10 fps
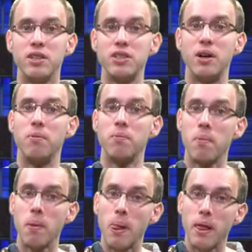So
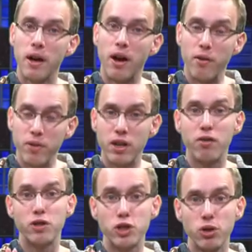uh, we know
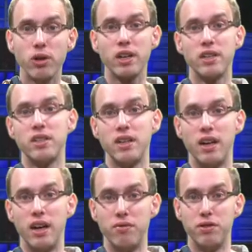for sure that
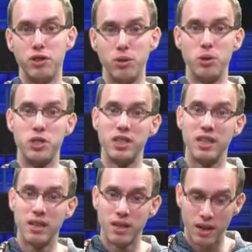uh, if we choose
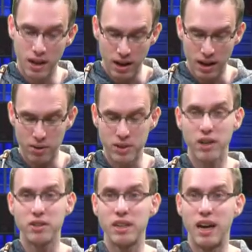uh, our
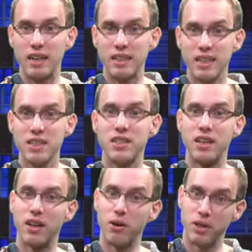delta like this,
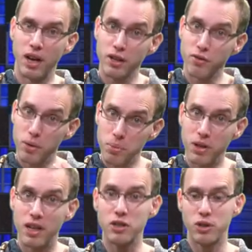that our delta will
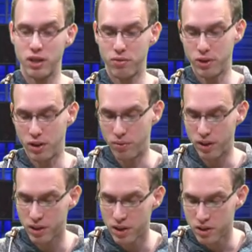be less or equal than 1,